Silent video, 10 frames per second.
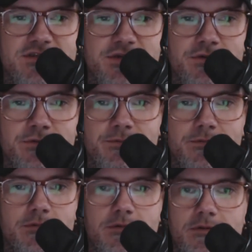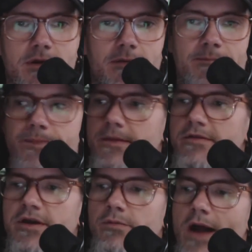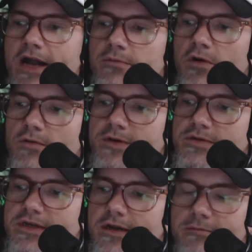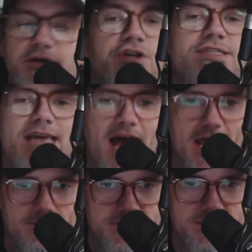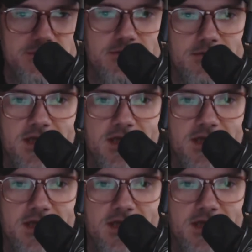do the rock and roll music on it. Good times.